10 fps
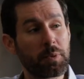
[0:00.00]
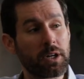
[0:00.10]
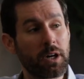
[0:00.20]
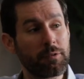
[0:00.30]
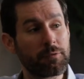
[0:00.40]
bit
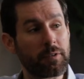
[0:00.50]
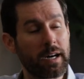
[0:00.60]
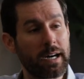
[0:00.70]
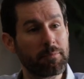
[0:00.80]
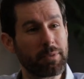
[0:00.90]
of
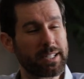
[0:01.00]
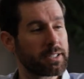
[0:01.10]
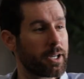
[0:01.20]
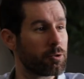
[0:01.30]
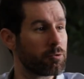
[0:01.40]
um, like
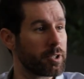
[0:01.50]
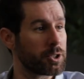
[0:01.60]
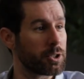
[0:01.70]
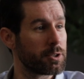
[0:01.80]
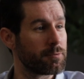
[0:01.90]
title
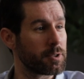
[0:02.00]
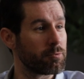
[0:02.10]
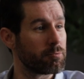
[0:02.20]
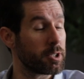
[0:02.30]
research for mm-hmm.